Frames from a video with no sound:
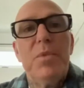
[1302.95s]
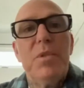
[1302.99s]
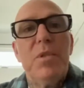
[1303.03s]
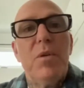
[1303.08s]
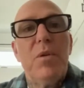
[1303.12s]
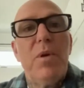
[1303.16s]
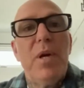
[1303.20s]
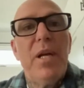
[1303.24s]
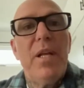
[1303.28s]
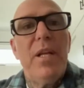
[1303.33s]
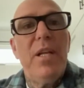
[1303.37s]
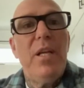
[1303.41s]

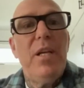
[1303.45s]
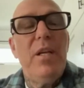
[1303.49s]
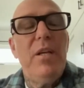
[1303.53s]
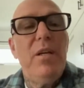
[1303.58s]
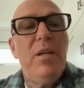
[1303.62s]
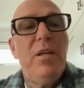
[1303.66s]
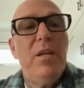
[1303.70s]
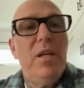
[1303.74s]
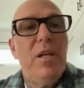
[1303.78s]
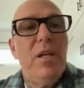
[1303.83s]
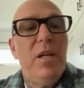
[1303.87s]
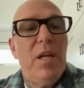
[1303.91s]
So
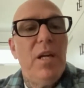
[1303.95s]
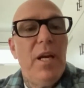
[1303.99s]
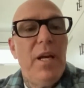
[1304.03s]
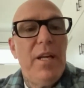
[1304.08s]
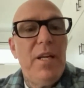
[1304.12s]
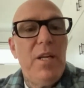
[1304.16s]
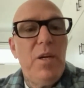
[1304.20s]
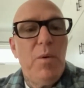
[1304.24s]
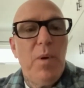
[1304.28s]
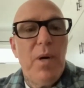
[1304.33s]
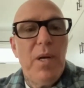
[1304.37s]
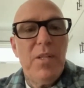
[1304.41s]
any
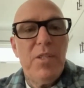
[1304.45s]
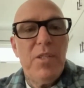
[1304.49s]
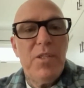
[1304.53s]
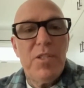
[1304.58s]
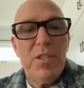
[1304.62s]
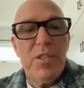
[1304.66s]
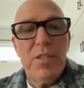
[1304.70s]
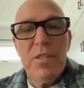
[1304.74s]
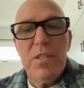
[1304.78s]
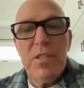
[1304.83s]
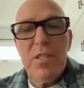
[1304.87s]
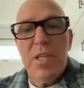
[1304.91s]

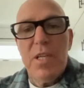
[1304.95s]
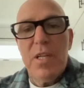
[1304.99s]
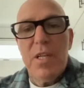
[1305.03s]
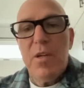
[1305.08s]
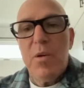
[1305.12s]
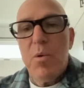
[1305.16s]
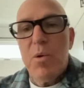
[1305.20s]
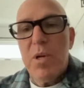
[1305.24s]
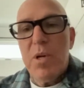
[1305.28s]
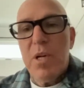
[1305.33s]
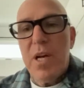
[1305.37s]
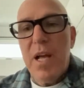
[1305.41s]
questions, and
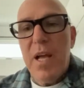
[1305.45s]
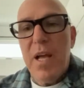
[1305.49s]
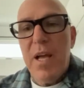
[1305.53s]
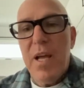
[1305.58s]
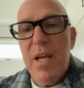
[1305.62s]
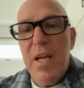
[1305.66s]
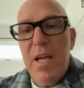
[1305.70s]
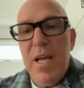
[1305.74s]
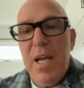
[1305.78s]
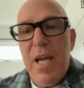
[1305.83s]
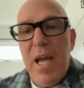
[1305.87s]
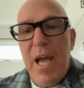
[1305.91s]
in order
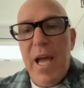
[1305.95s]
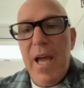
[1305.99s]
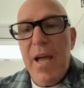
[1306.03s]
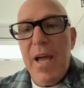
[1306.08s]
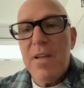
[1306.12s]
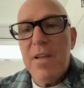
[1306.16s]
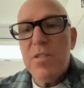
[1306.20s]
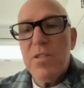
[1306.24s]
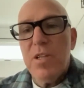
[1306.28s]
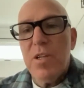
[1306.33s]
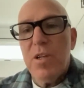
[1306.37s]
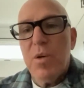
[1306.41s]
to
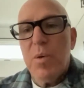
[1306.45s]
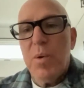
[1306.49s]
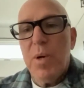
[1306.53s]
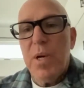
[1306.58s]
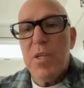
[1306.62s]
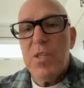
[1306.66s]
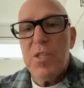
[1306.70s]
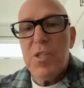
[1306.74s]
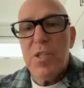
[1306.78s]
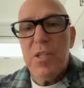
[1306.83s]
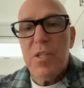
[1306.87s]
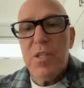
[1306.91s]
ask a
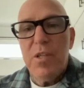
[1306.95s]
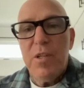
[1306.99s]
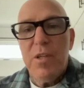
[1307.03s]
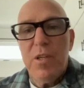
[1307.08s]
question,